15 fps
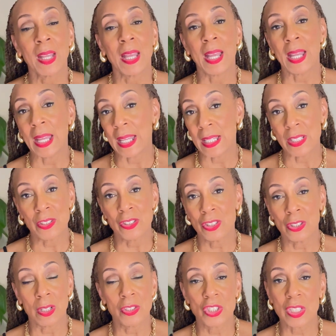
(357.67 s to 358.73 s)
and
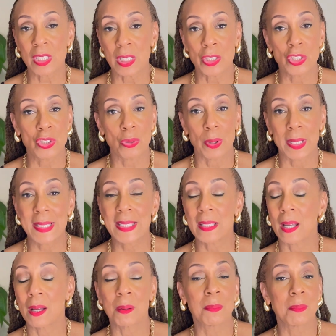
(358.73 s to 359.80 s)
just enjoy
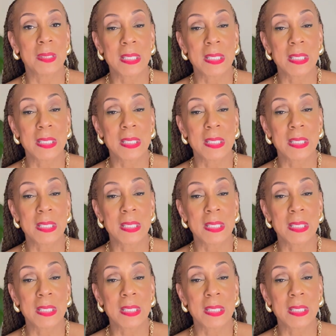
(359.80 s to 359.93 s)
some